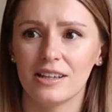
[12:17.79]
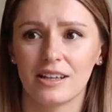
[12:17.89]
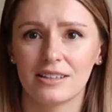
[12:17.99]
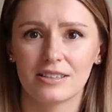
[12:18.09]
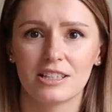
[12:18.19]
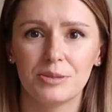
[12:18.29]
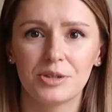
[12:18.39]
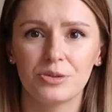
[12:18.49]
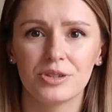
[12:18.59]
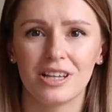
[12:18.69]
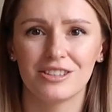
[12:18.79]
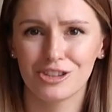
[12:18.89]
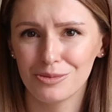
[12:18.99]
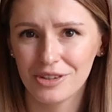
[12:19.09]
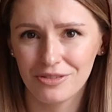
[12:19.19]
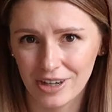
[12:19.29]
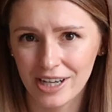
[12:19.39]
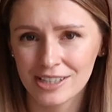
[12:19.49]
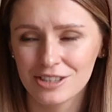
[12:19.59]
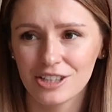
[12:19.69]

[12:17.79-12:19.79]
like the sleep suits, and she'll be fine.